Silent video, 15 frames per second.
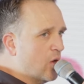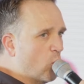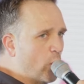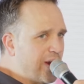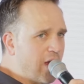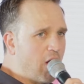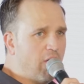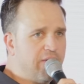
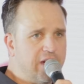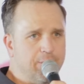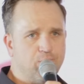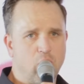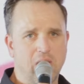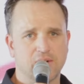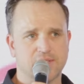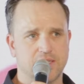We all need
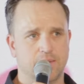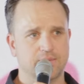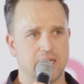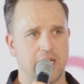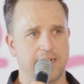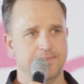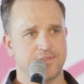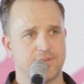prayer
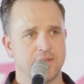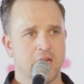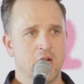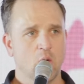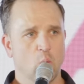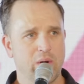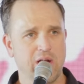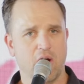sometimes.
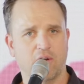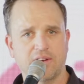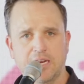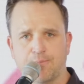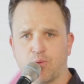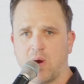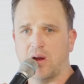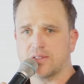We all
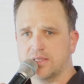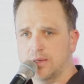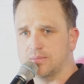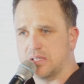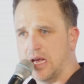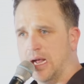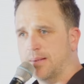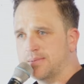need prayer
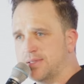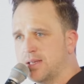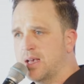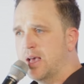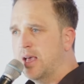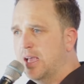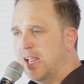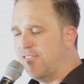sometimes.
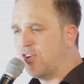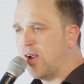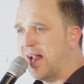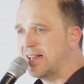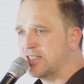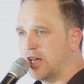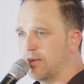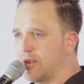If your
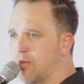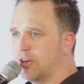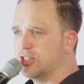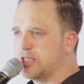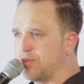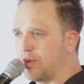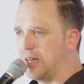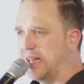hands on them, come on,
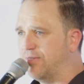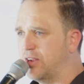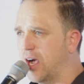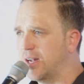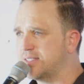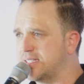just believe God.